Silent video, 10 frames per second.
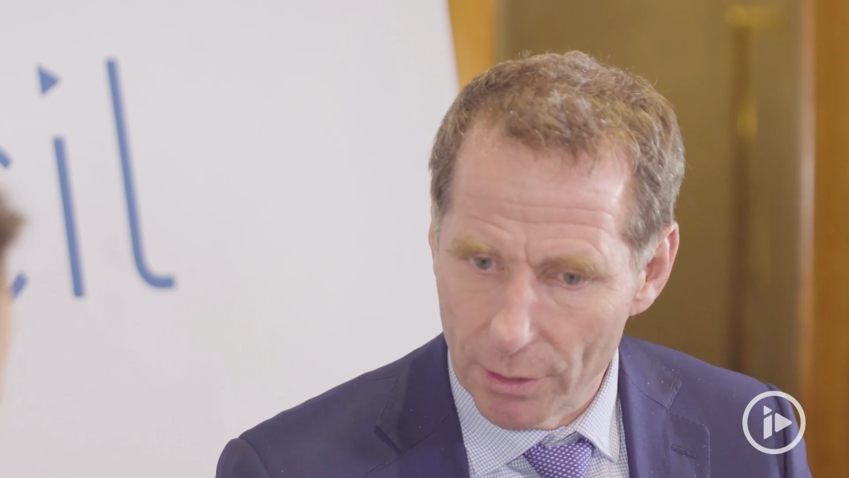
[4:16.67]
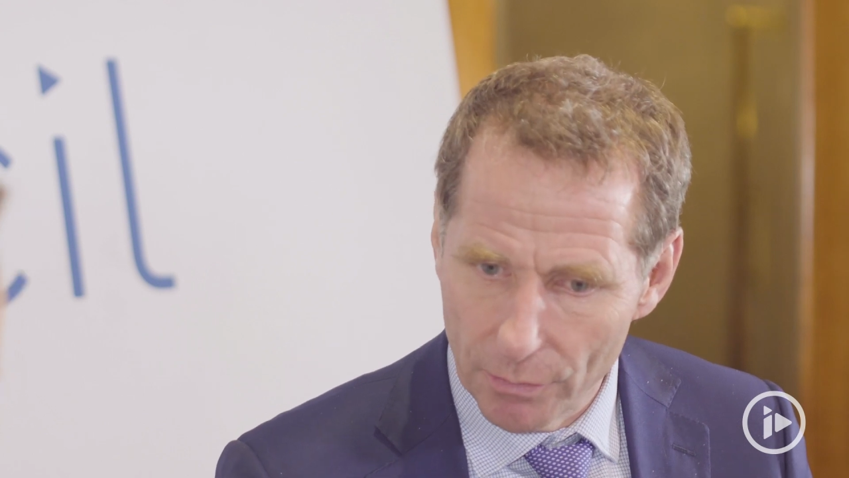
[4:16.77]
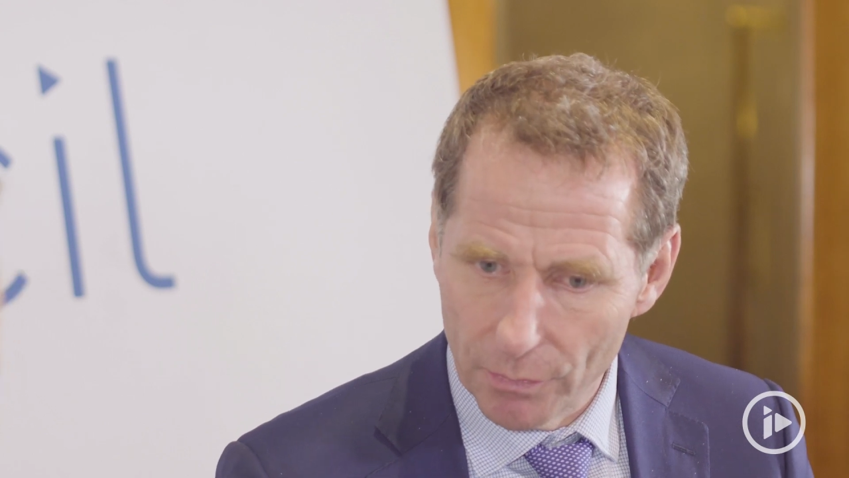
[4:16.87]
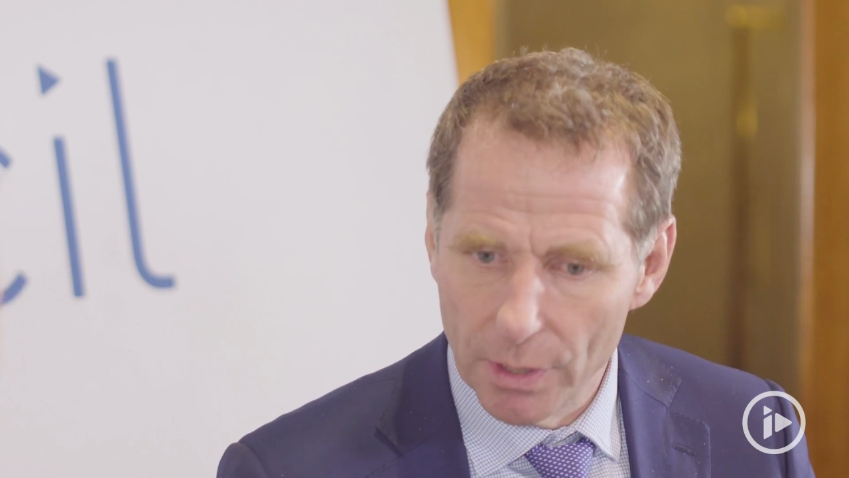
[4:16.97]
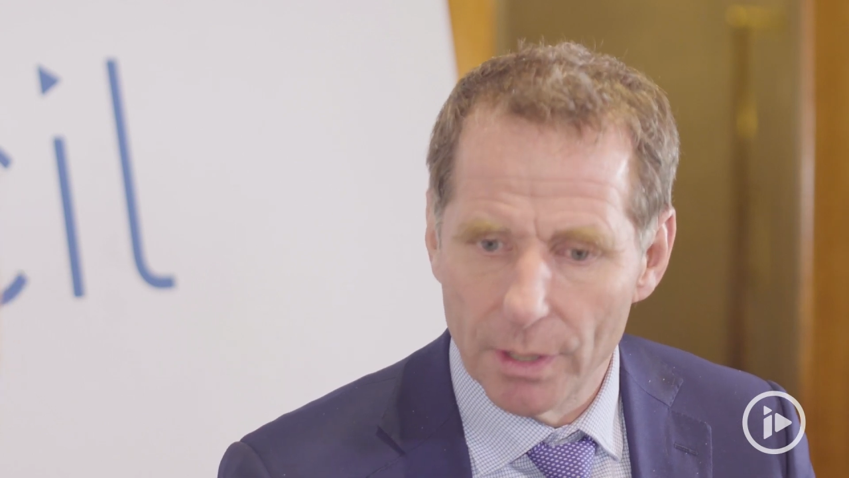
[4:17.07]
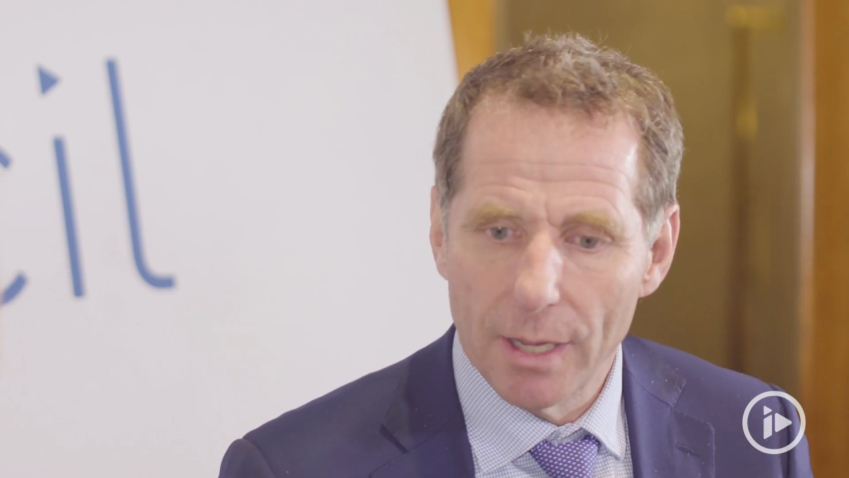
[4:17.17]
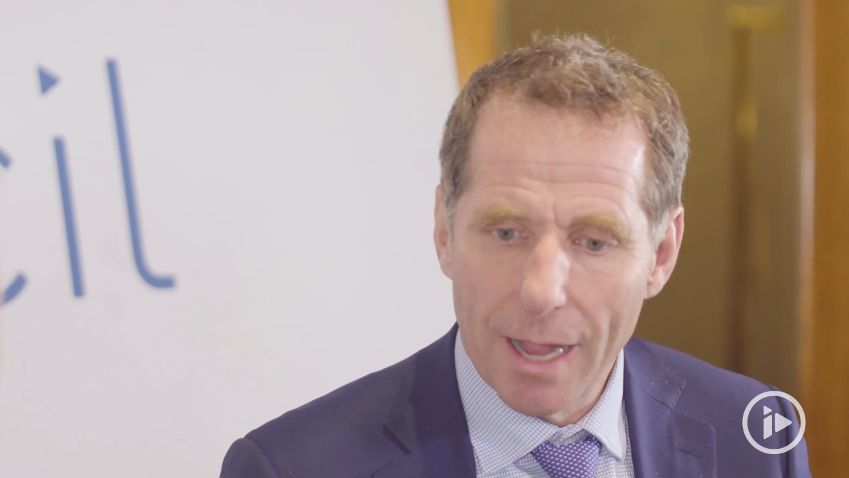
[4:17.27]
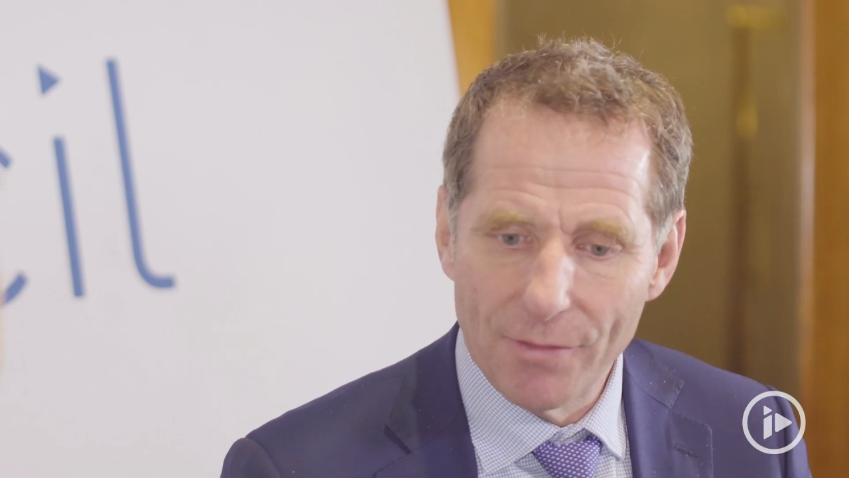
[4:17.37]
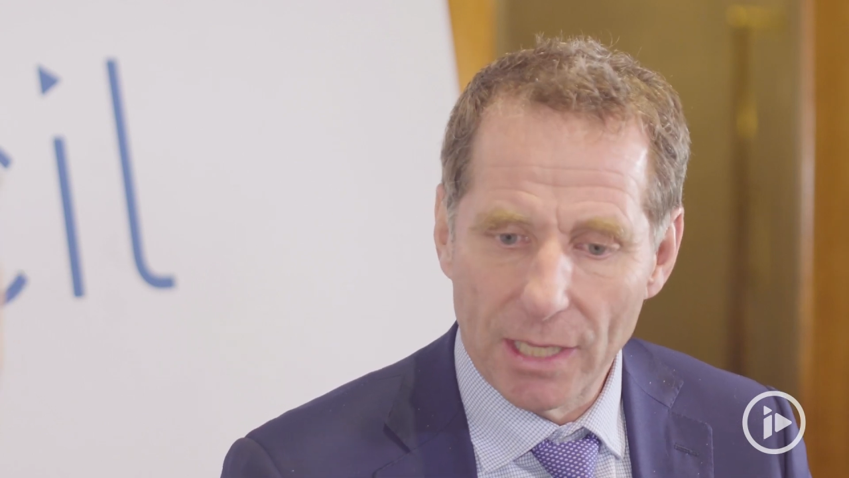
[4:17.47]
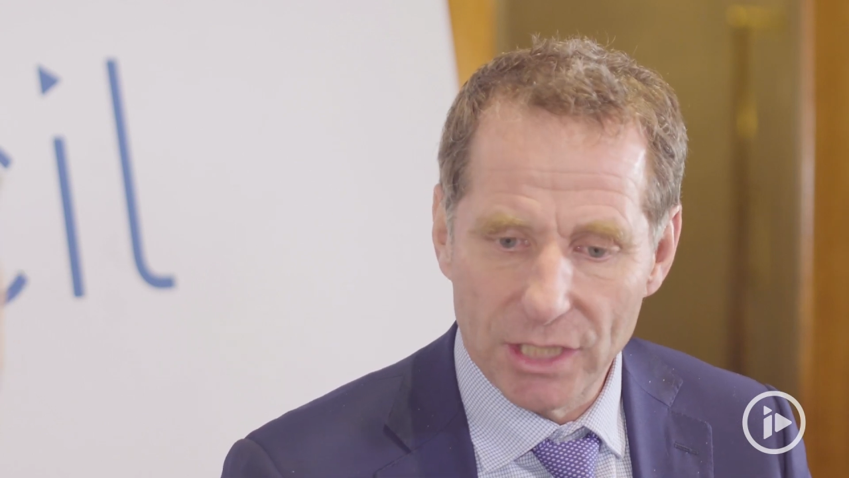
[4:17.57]
of
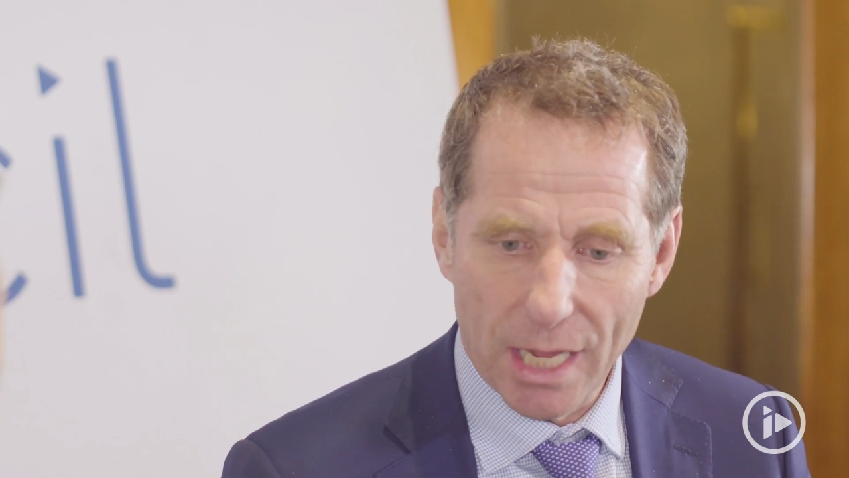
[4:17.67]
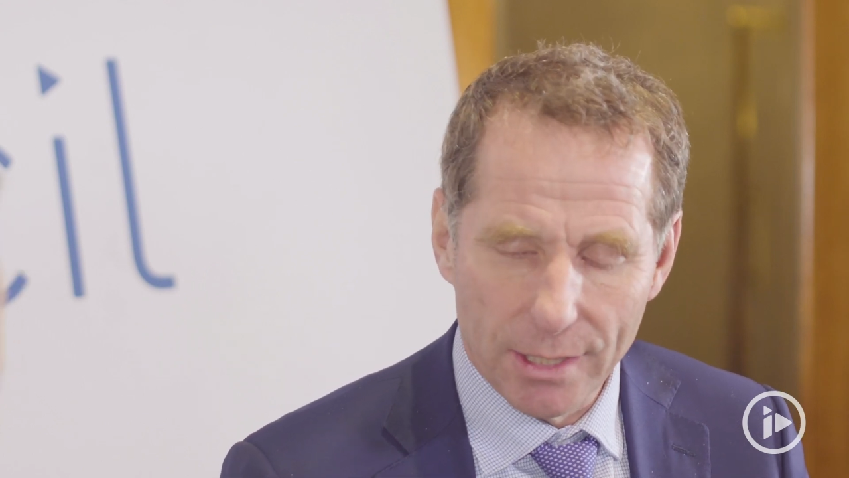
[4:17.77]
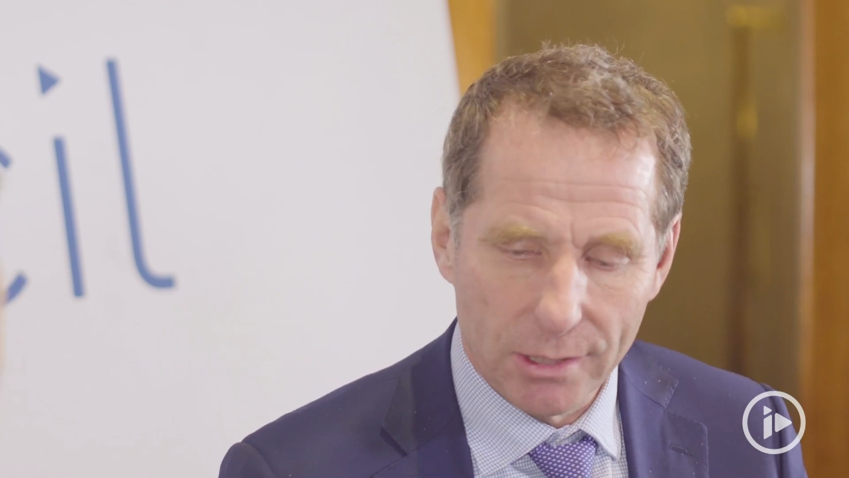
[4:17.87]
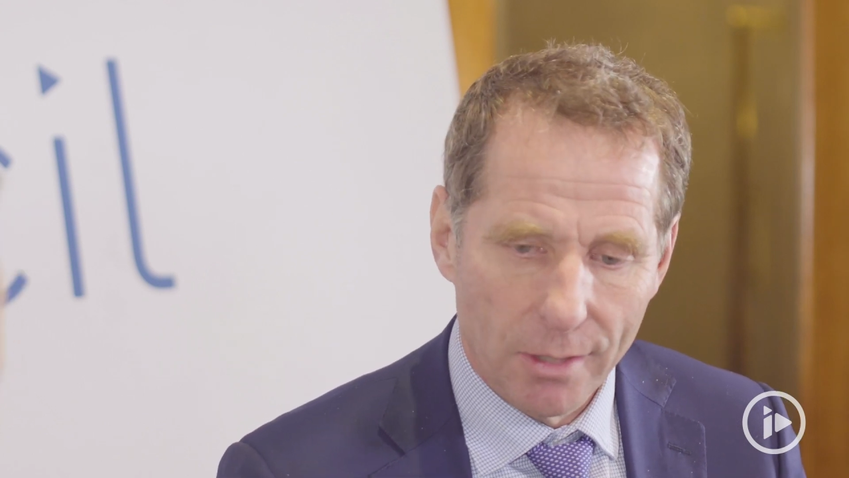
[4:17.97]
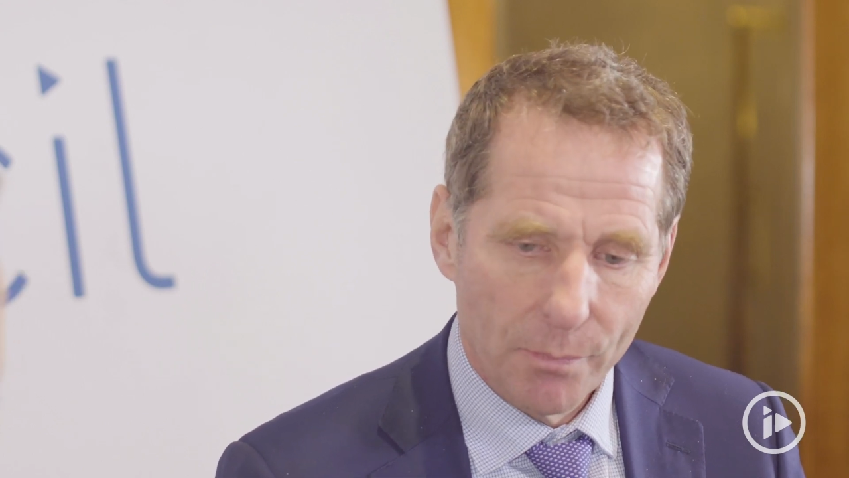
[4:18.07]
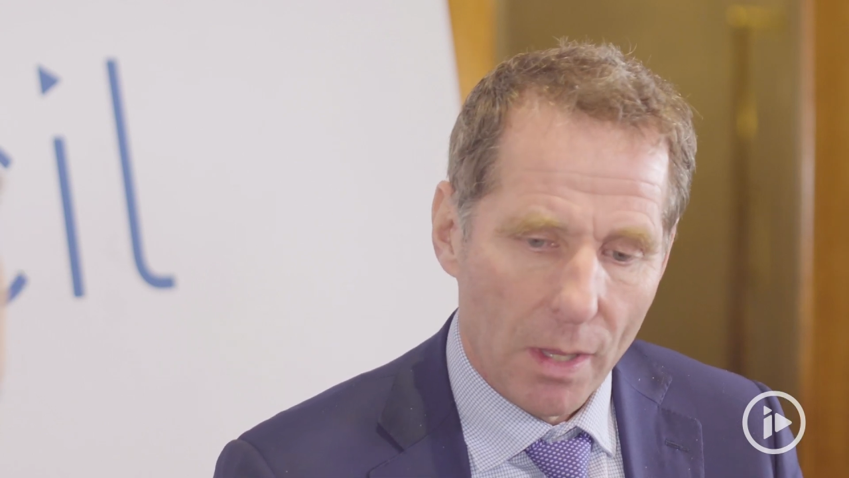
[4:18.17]
have that challenge.